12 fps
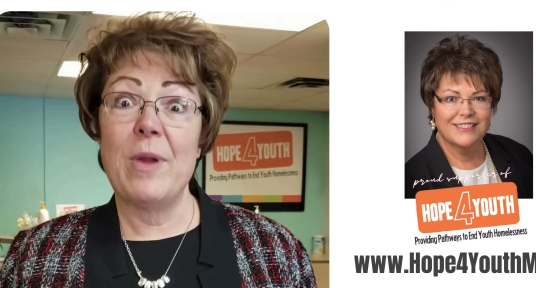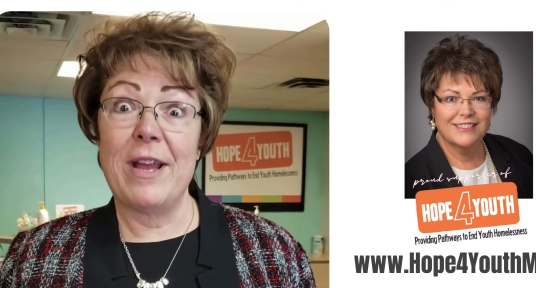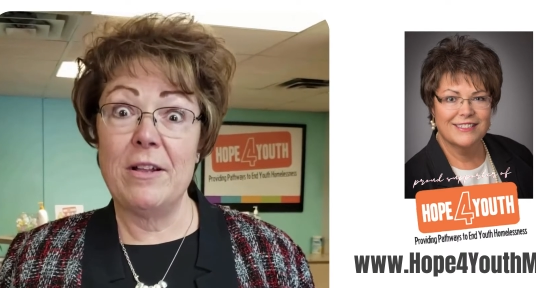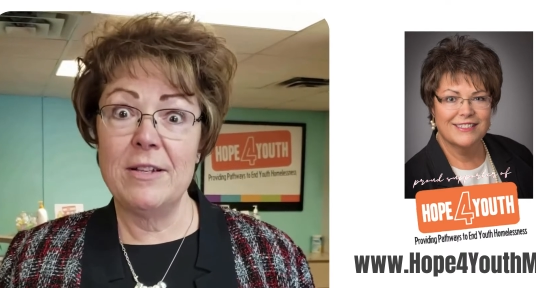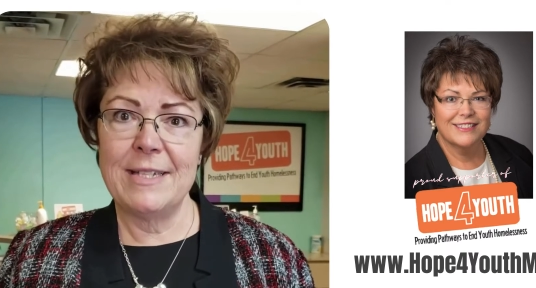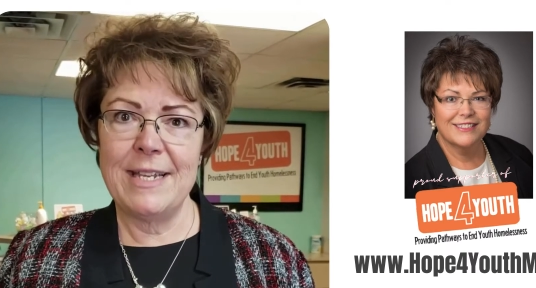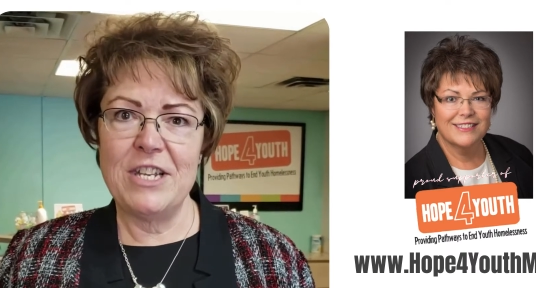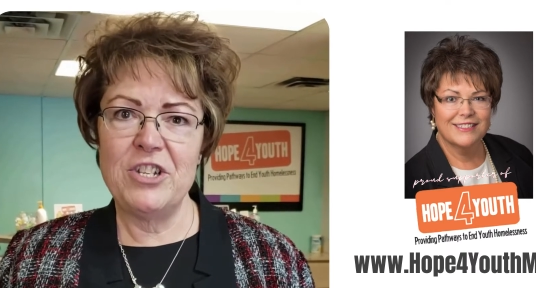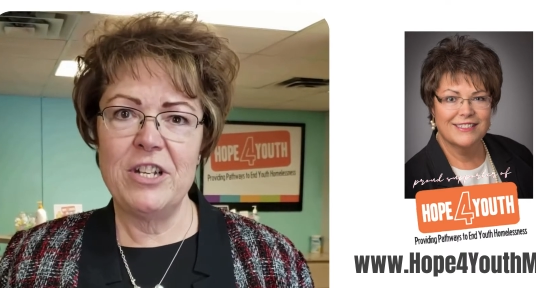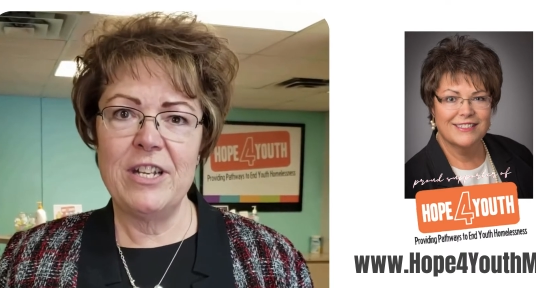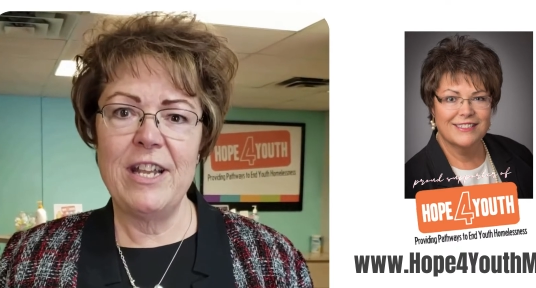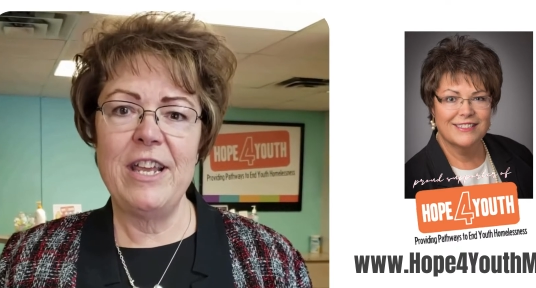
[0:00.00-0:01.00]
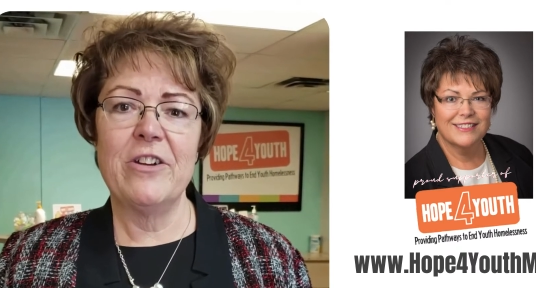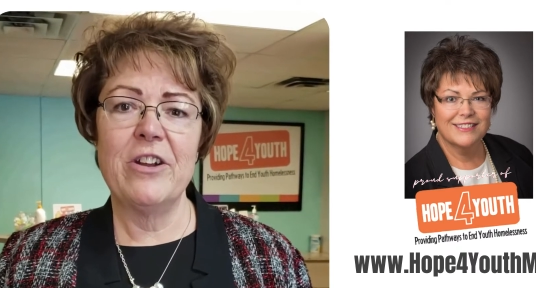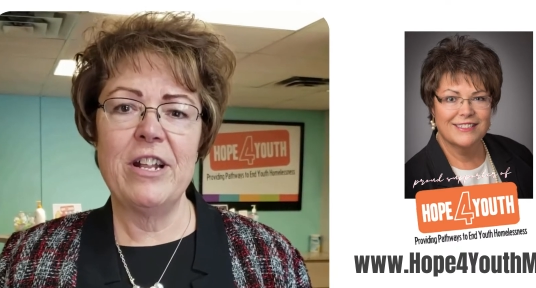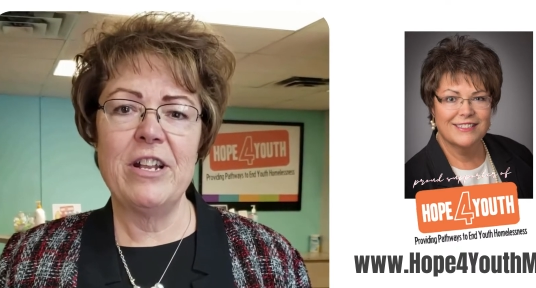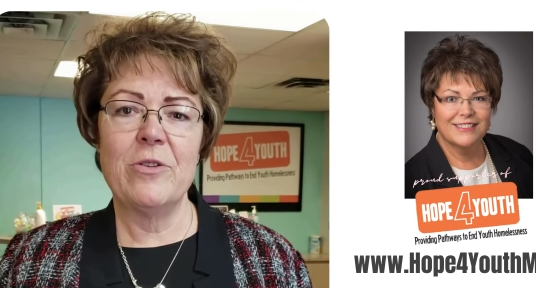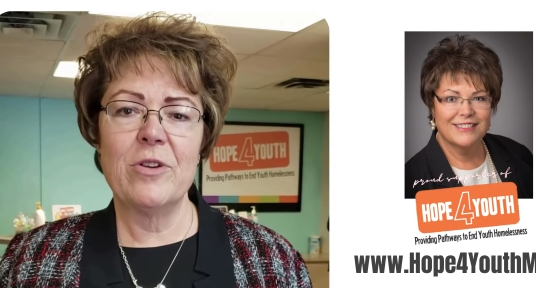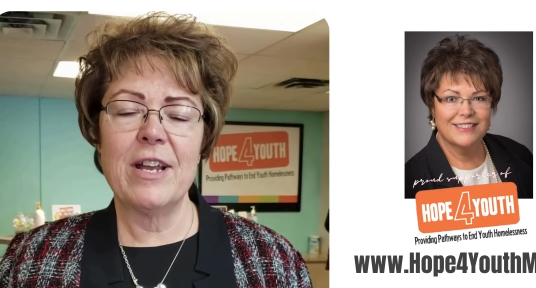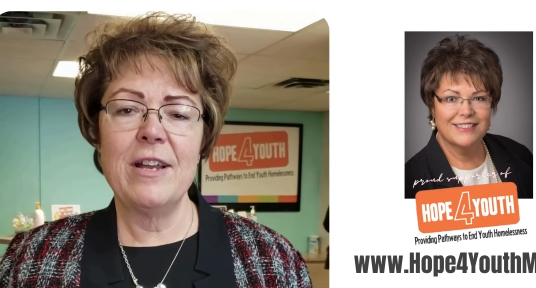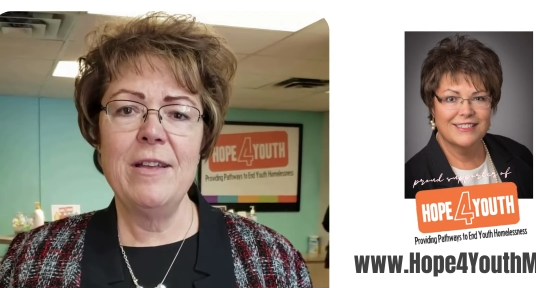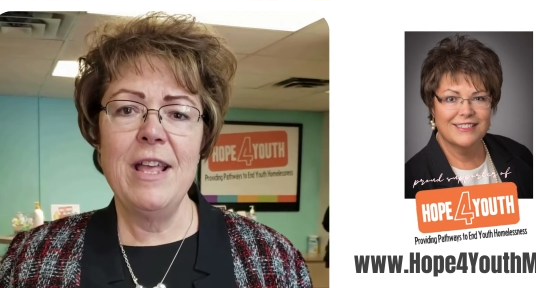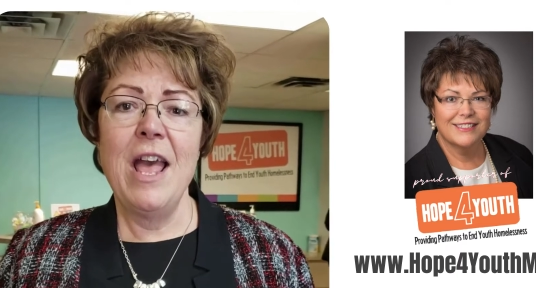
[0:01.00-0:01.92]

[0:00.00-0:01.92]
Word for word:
Speaker 1: rail station here in Anoka.